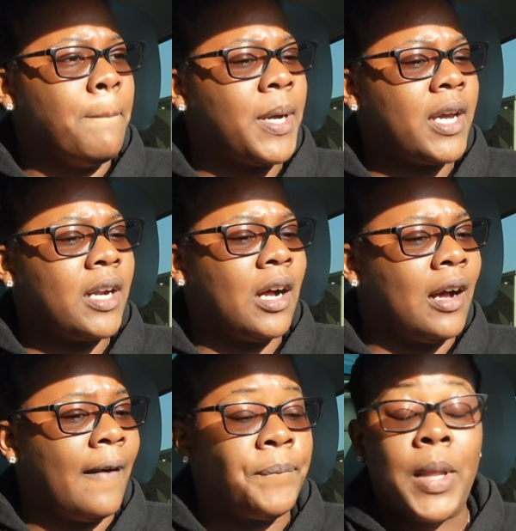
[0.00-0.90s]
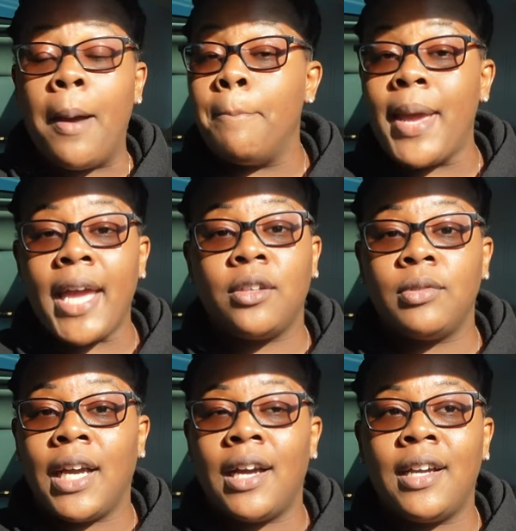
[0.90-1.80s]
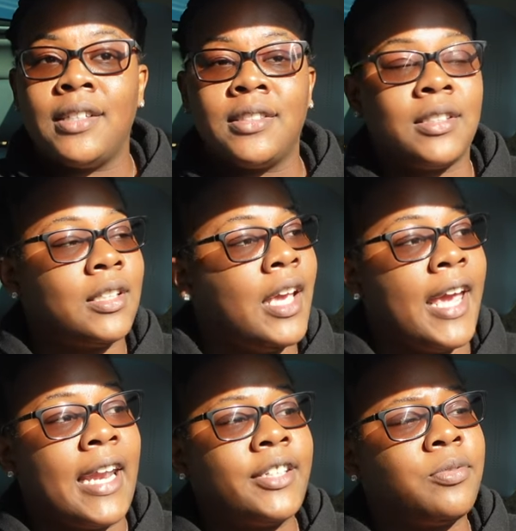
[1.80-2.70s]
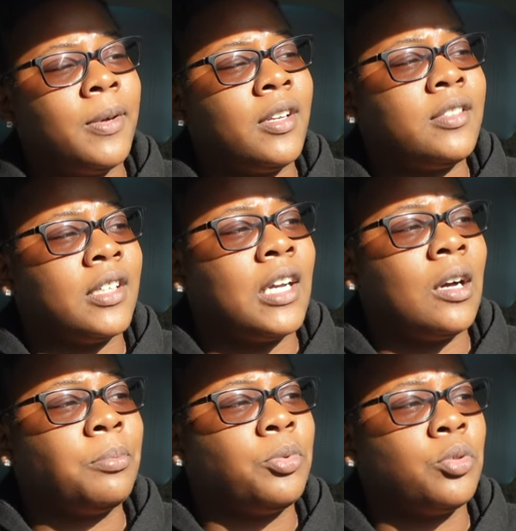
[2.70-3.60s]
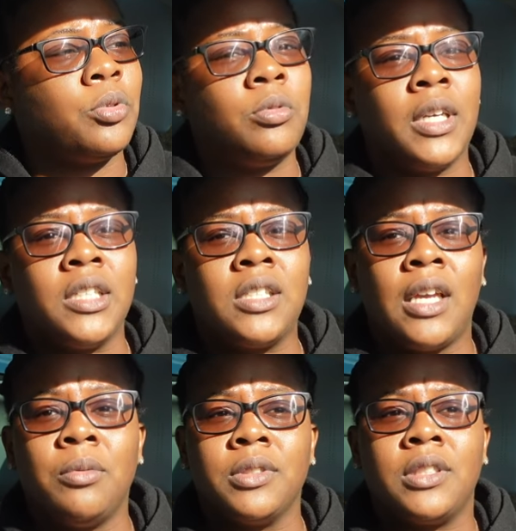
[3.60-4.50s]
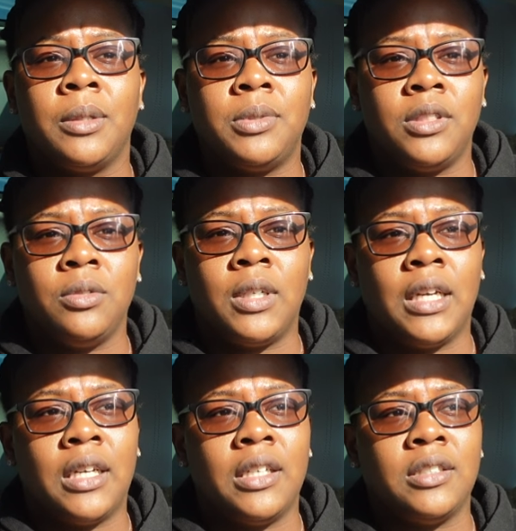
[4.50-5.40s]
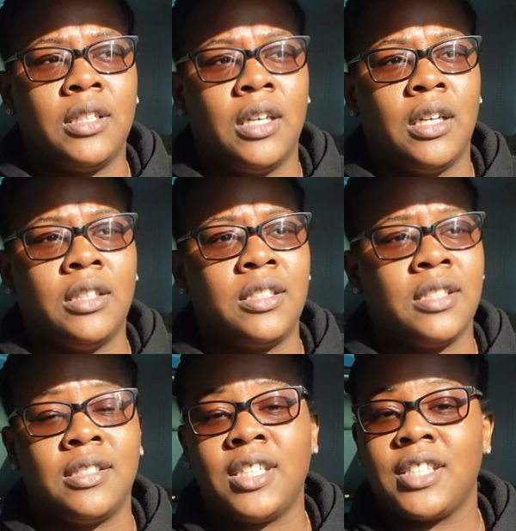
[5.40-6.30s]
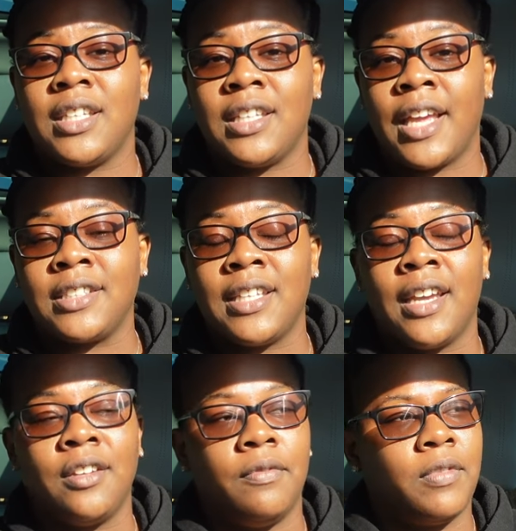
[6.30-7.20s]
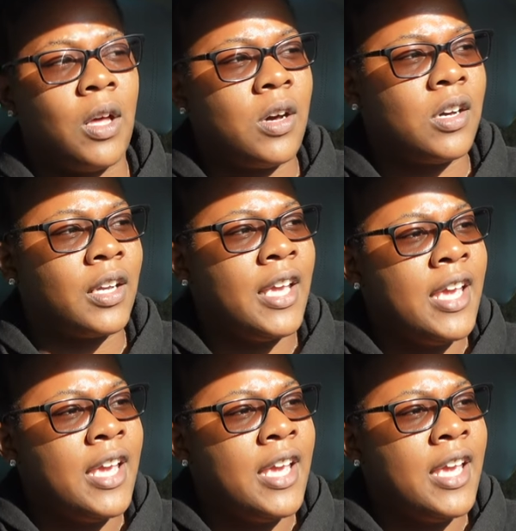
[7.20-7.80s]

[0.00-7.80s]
But I'm back, you guys. And I just wanted to come through and say what's up to you guys. This is just the next day on the vlog.